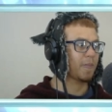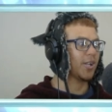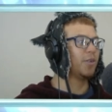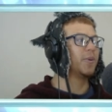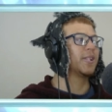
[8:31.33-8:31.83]

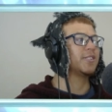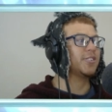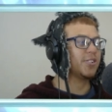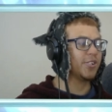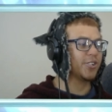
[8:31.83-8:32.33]
Oh, but this
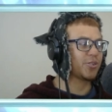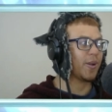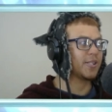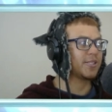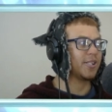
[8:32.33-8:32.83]
is only
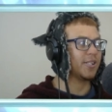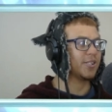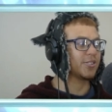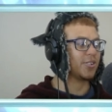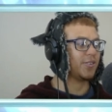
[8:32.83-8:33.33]
20
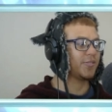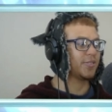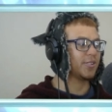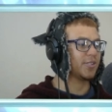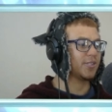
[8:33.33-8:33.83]
years after.